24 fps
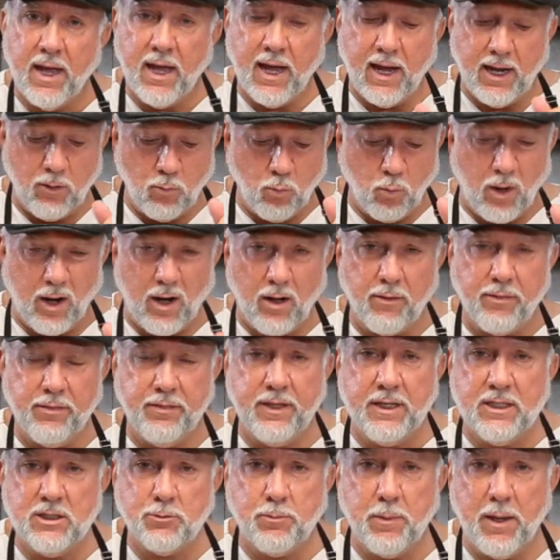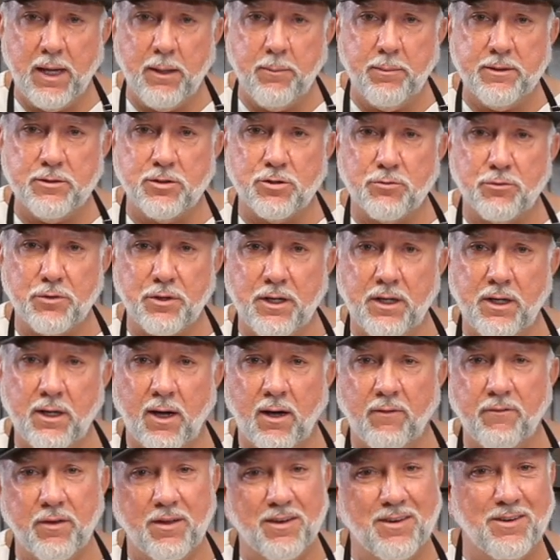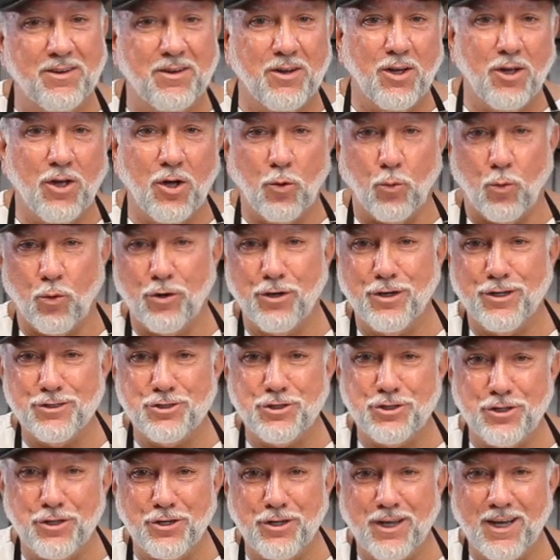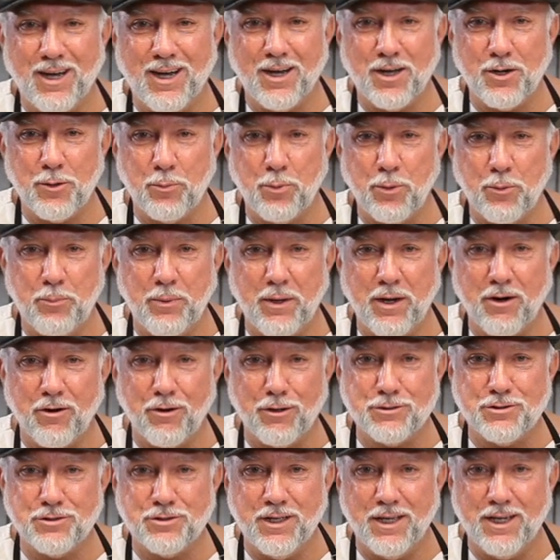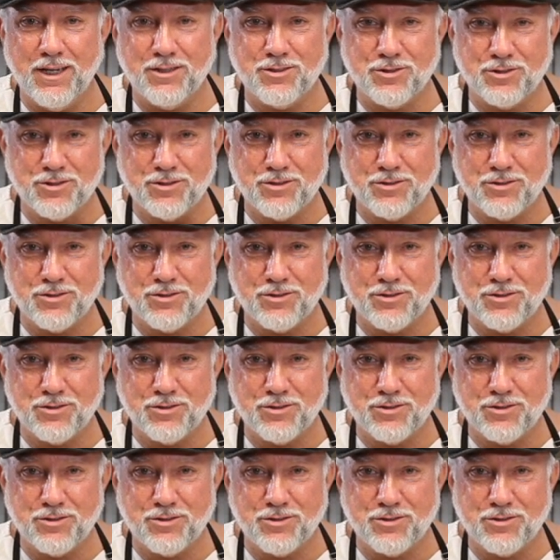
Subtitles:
And while these babies are in the oven, we're going to show you how to prepare our steaks.